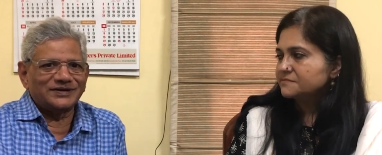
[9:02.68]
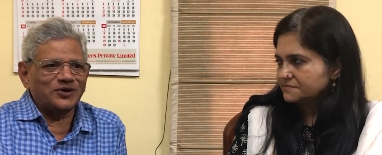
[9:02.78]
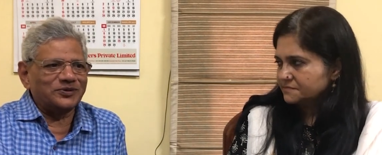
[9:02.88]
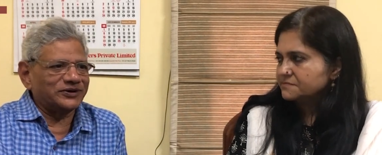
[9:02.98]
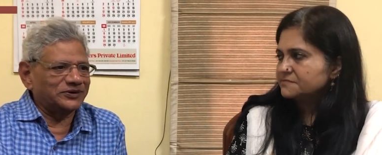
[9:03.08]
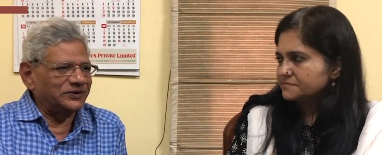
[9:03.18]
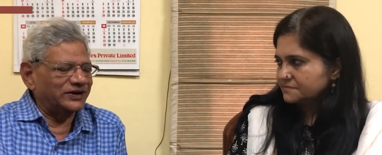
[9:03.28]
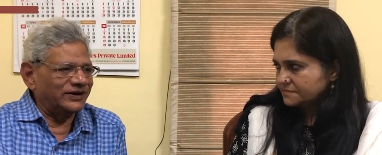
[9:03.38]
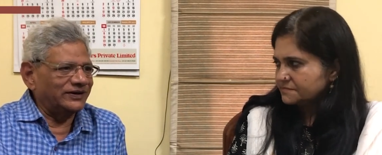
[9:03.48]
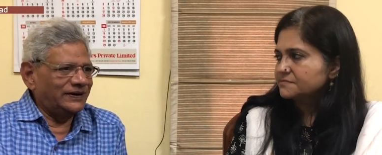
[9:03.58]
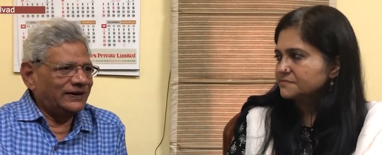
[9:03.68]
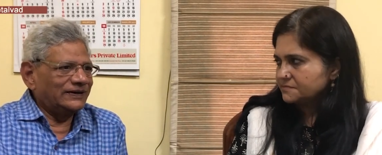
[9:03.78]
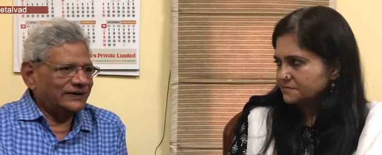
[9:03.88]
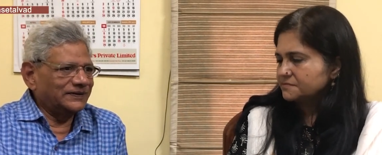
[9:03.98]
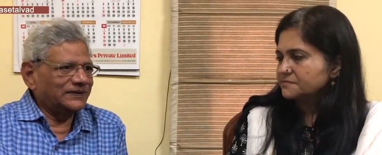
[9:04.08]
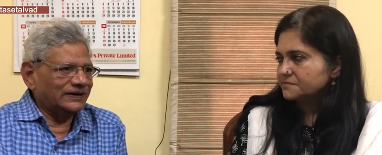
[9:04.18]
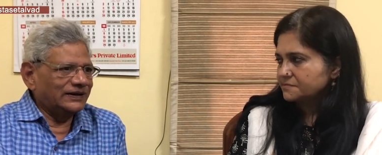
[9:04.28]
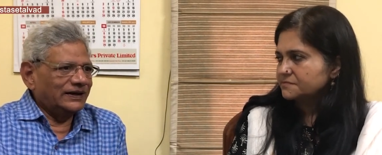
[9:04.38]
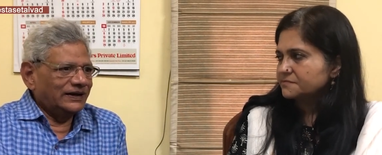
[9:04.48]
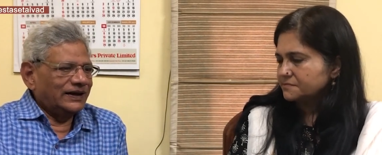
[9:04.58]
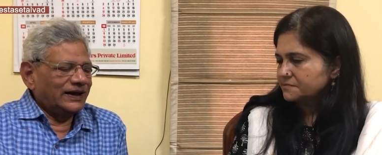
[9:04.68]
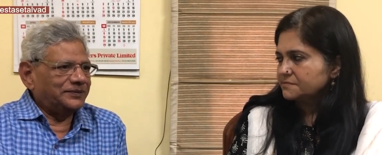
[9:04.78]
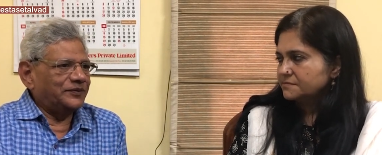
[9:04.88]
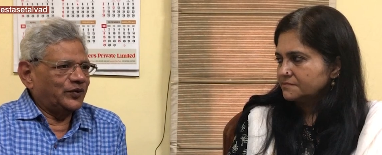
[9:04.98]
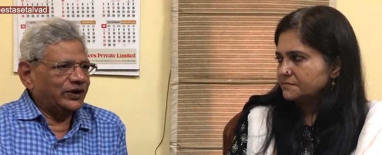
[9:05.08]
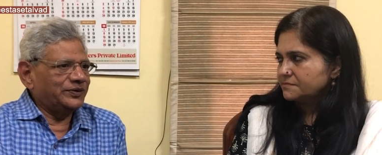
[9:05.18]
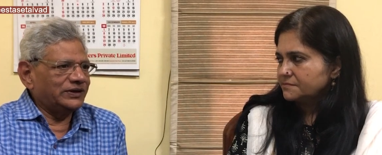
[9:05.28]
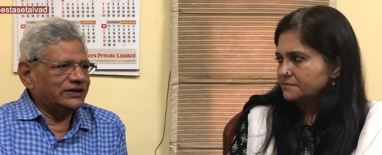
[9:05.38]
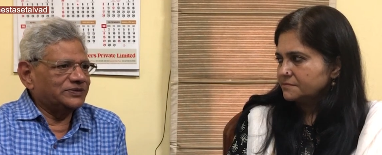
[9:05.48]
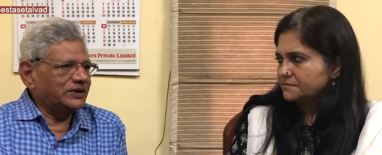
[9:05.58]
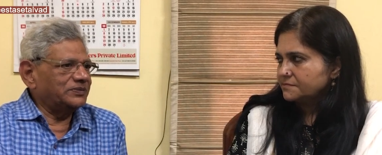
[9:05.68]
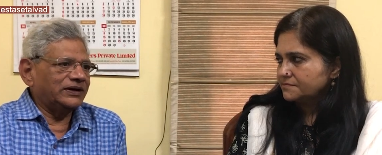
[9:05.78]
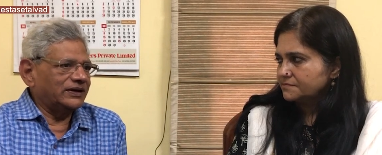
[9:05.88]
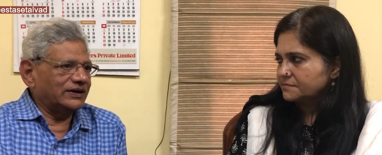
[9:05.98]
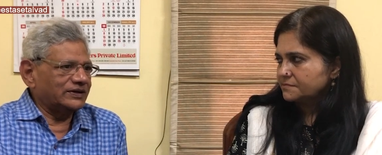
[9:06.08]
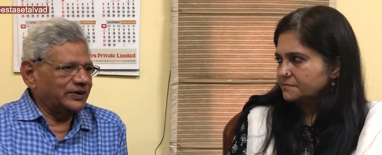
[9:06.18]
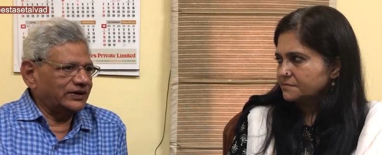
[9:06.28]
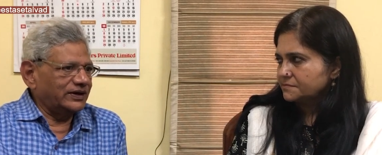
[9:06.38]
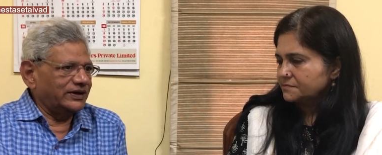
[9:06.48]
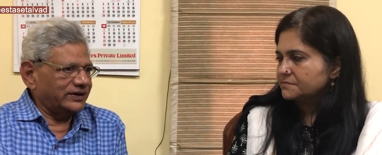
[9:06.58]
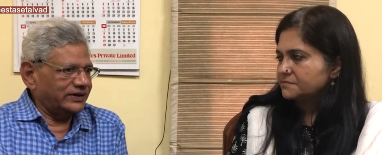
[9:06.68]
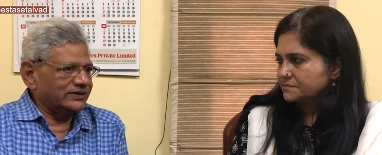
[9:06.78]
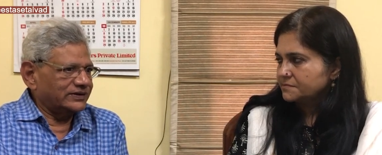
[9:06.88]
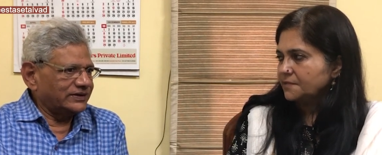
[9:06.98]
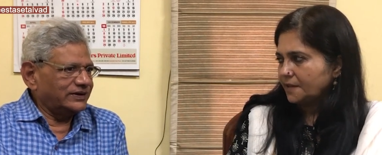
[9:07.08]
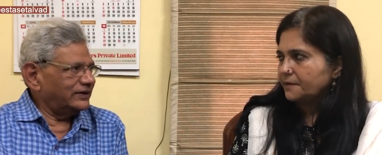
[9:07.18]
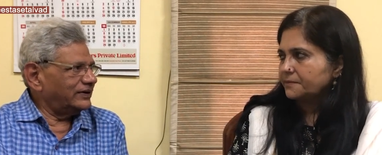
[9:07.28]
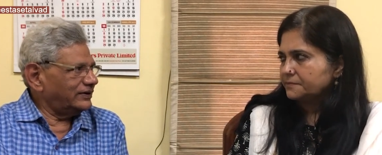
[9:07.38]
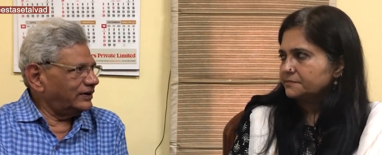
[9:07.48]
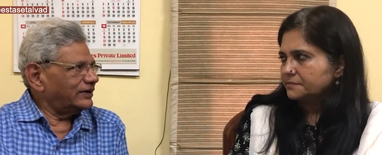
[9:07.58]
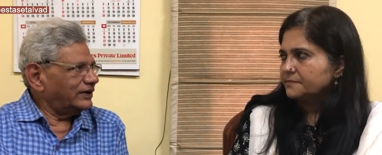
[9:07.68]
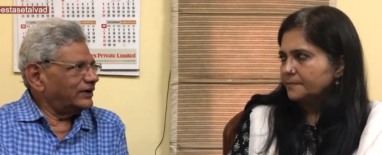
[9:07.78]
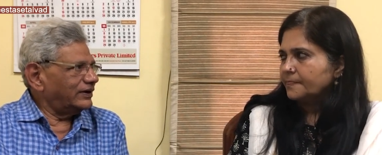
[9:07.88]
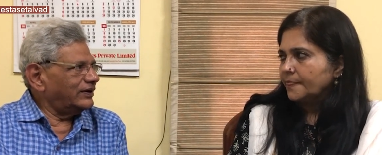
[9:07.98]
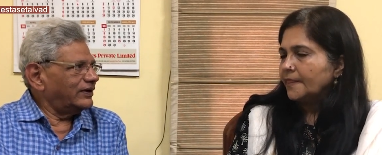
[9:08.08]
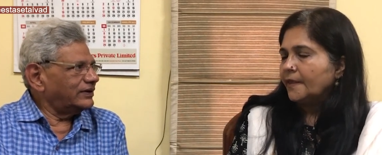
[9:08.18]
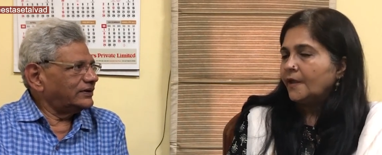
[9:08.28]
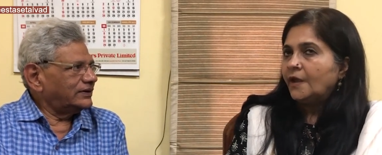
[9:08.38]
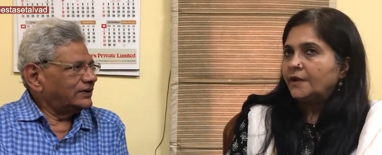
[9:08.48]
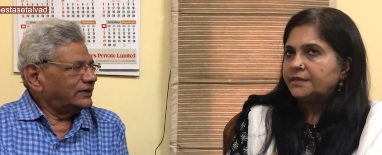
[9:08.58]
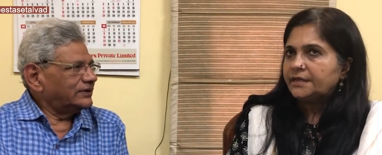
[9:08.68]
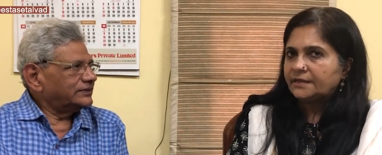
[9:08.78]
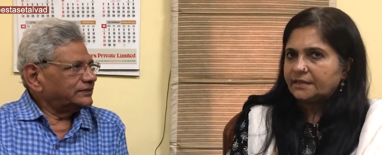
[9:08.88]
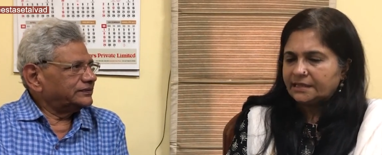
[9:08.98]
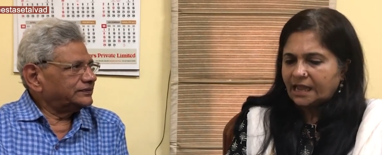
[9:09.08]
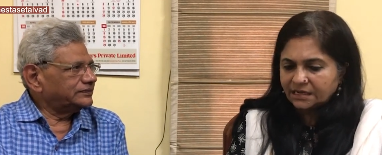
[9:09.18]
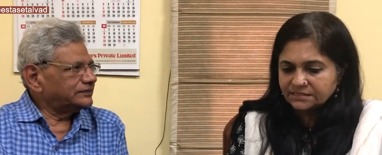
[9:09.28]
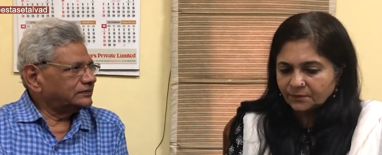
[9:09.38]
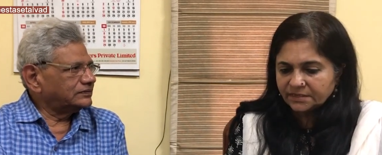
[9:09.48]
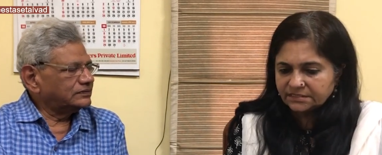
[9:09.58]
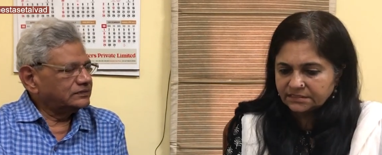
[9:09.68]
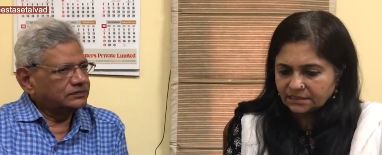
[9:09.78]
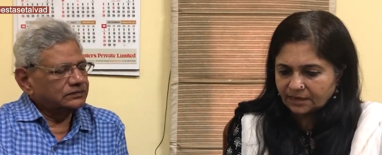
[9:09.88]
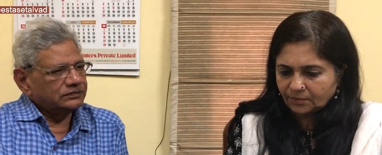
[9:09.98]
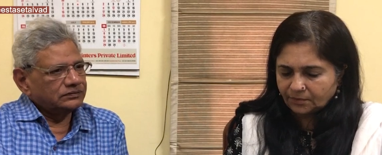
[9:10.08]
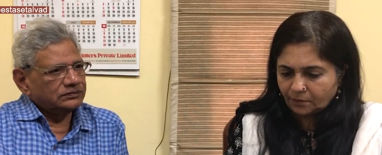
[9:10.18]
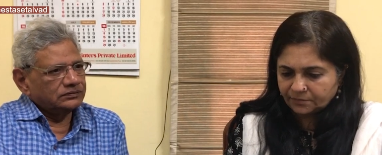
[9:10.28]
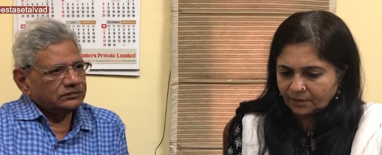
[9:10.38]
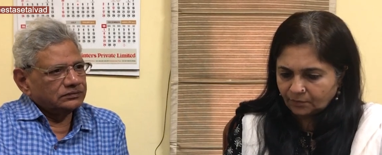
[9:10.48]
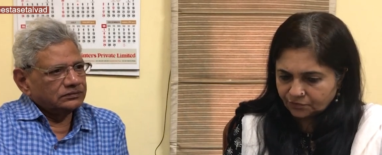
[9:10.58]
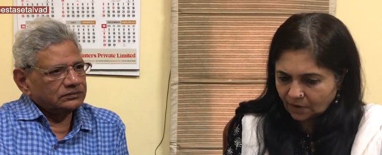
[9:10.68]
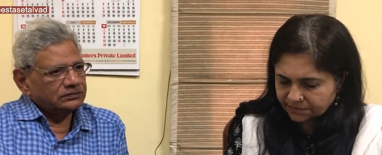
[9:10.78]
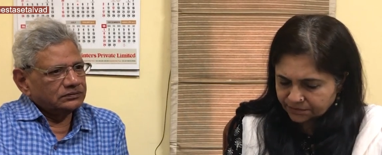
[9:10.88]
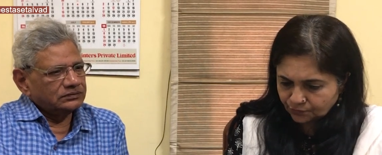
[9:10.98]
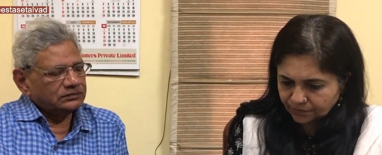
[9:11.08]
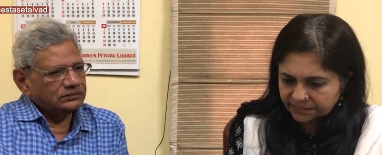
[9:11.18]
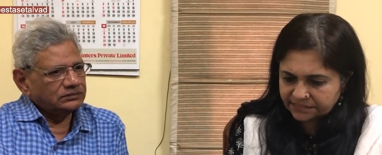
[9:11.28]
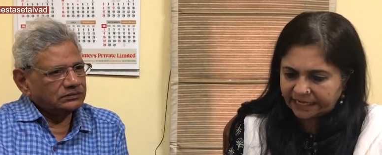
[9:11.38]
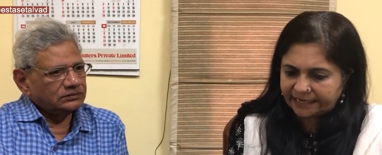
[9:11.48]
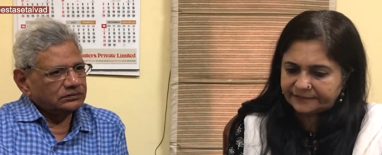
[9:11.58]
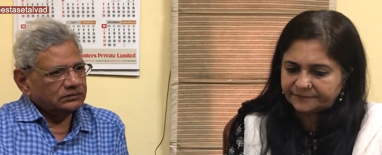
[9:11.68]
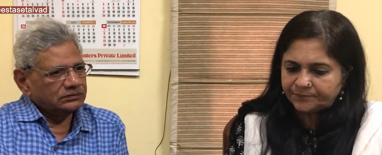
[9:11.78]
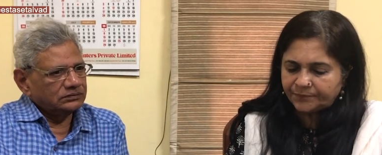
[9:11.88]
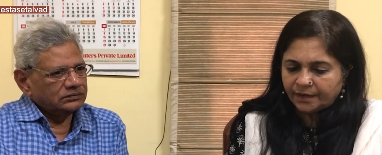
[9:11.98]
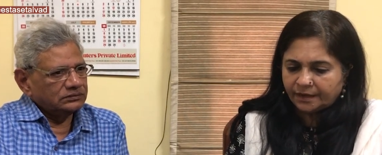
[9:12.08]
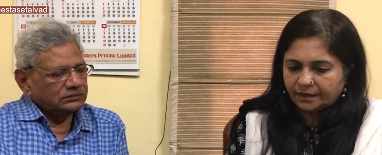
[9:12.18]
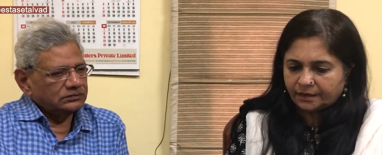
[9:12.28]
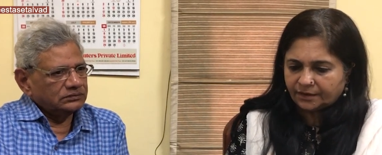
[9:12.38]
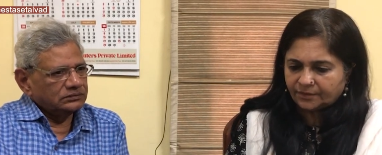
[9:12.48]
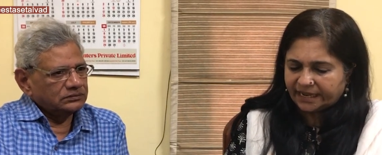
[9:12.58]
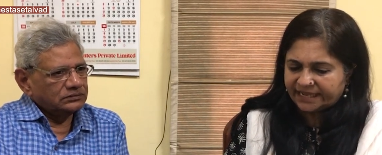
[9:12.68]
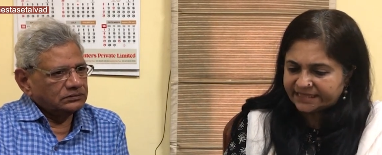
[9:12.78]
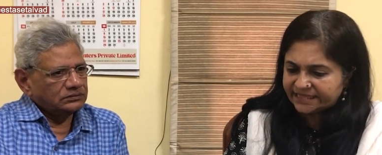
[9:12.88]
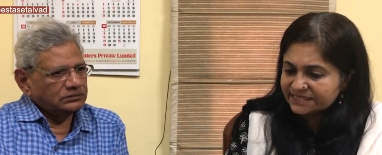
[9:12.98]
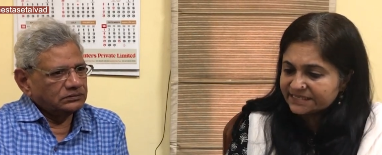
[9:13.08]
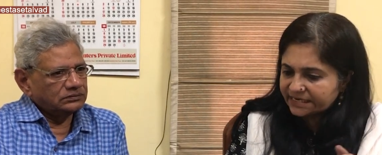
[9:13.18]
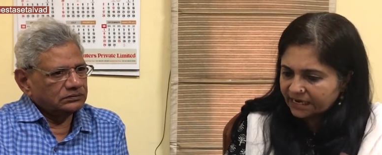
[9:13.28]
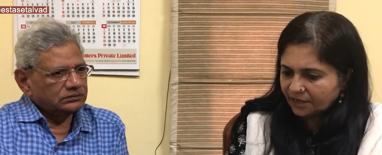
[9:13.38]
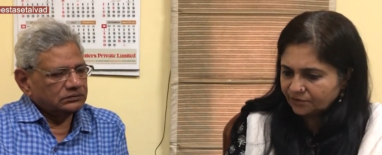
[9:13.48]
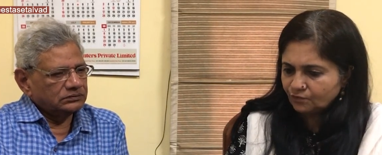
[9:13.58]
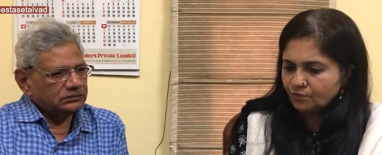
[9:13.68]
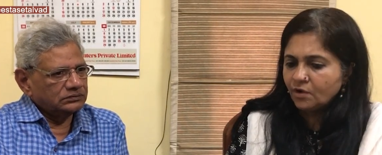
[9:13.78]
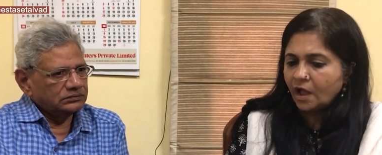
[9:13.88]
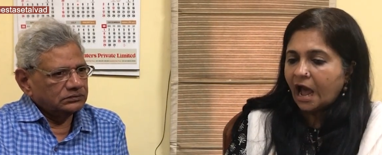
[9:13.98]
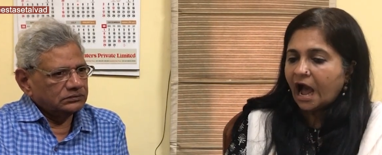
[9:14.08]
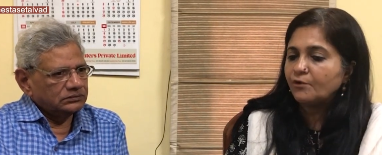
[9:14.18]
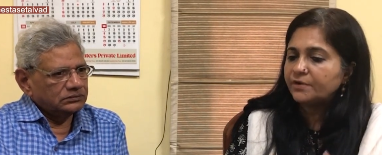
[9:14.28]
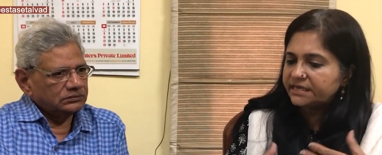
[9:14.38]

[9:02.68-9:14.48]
Speaker 1: the corporate media. Mm-hmm. Mm. And wherever there's big money, that's where the glare is. Yeah. Mm.
Speaker 2: The last question, sir, I comment I want to ask you is that uh, in this scenario, how